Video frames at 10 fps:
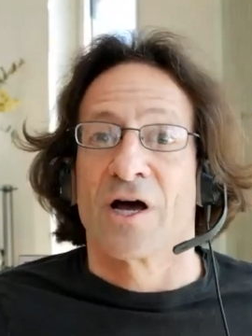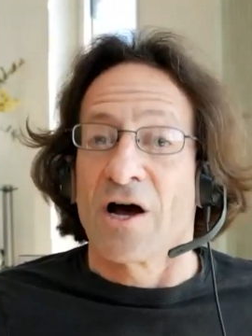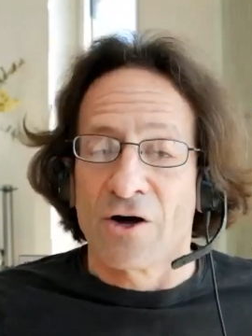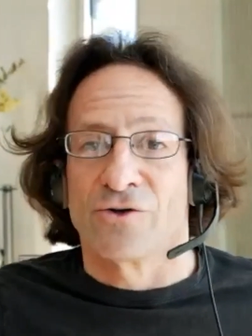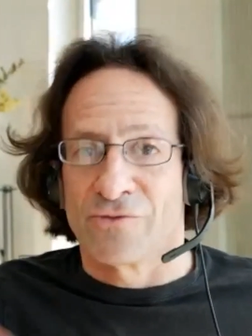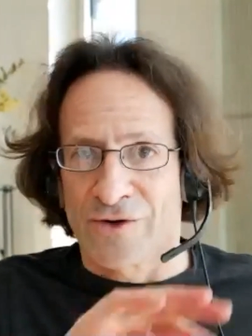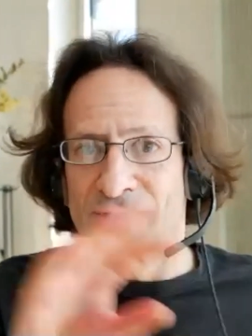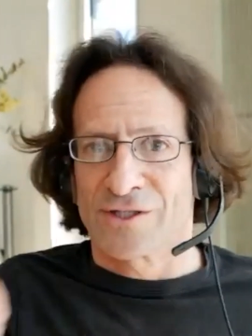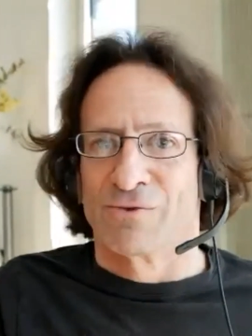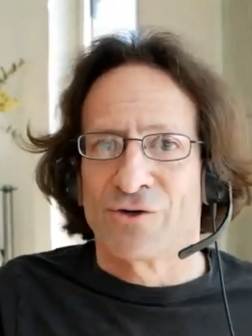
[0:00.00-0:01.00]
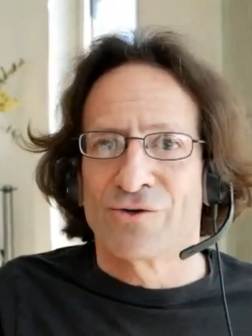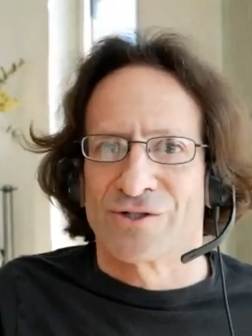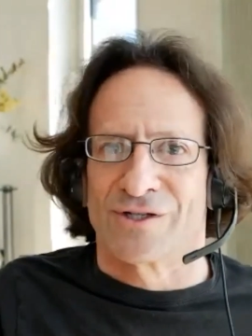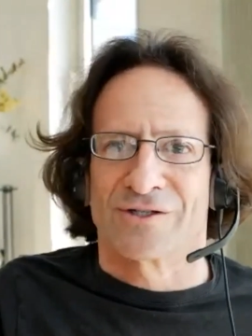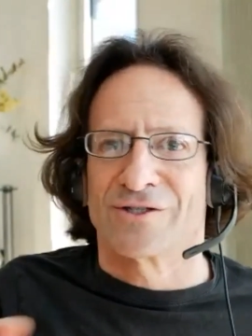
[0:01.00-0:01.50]
Oh, you've got some
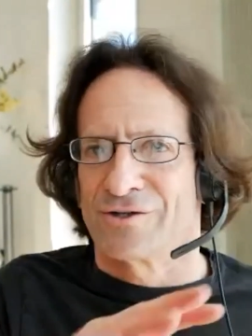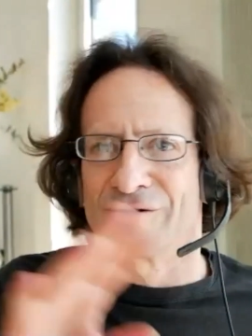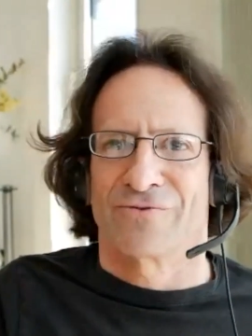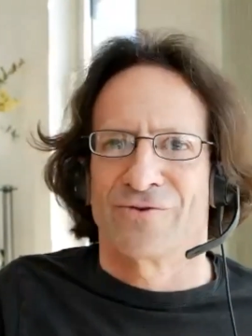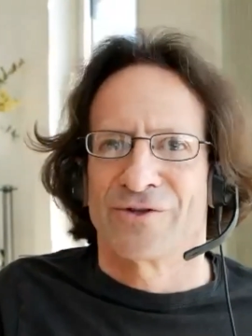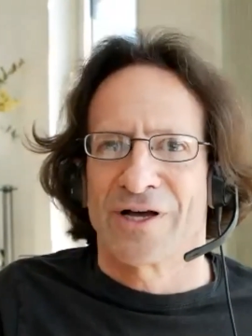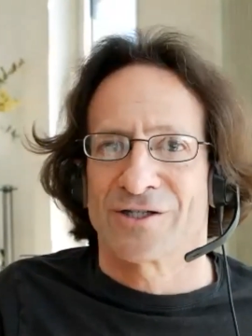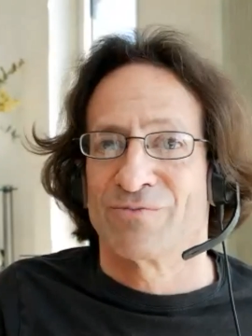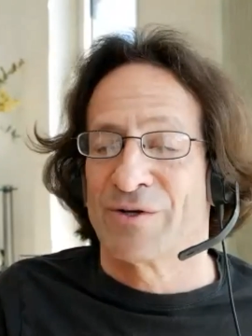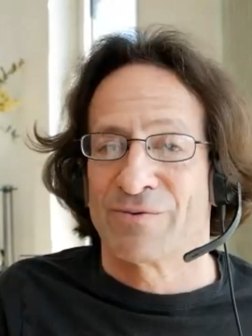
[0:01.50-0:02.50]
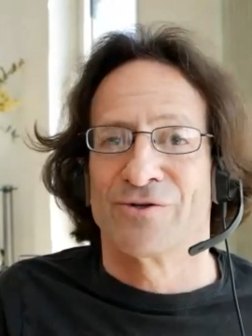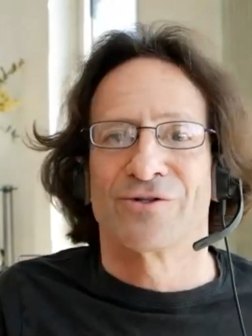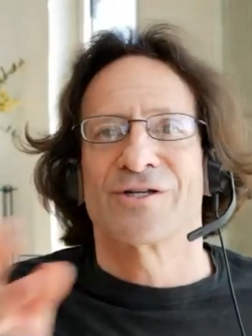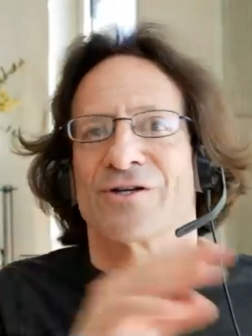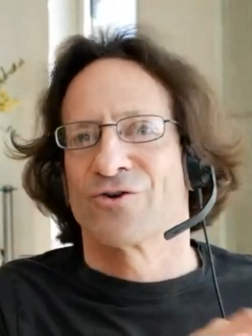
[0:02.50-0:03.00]
users, you've got a few thousand people
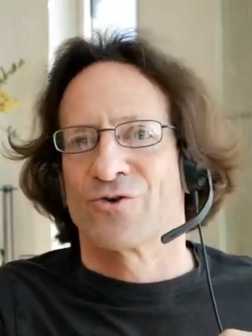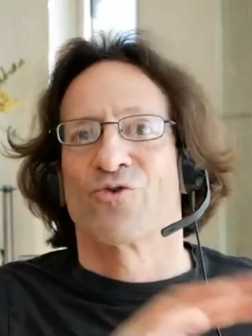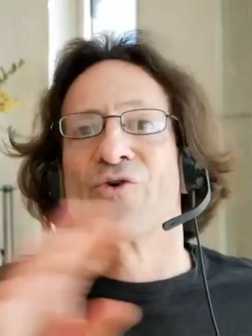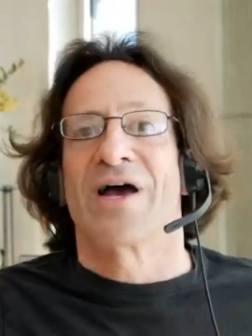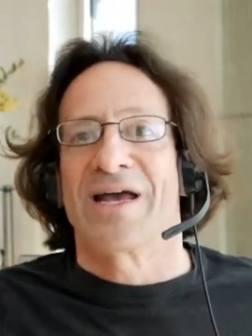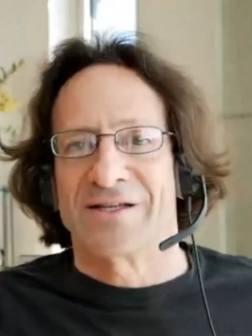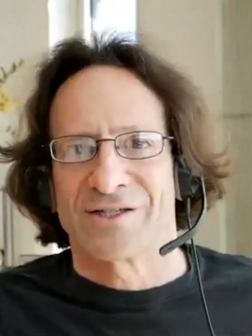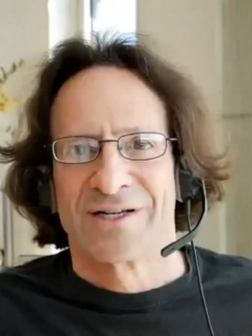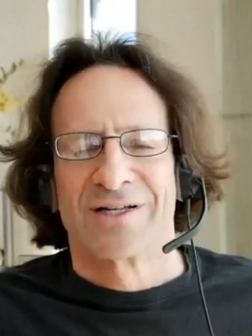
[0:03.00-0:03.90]
using, great,